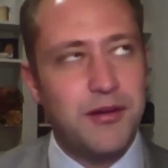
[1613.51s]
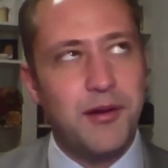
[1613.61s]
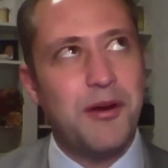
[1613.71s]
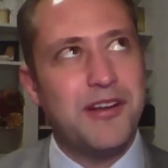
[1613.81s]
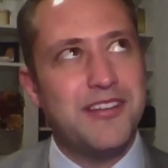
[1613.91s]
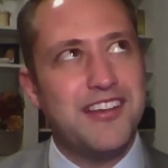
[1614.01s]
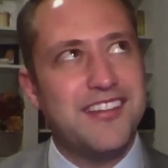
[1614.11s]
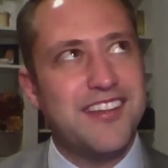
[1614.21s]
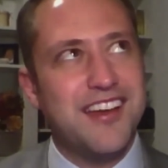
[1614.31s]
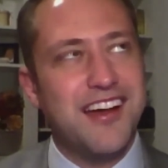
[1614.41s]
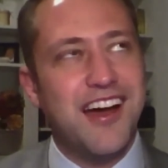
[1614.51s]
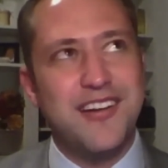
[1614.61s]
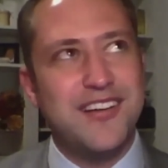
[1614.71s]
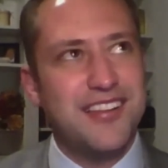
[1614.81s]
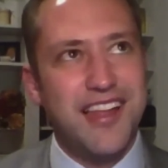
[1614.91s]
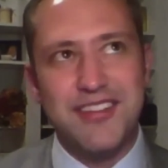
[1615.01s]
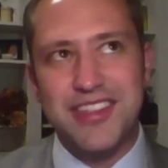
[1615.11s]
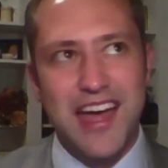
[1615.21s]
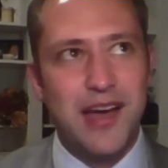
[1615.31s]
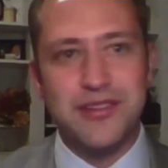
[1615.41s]
or what is it,
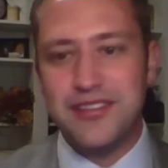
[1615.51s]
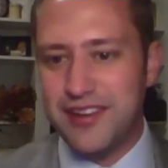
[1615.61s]
111,000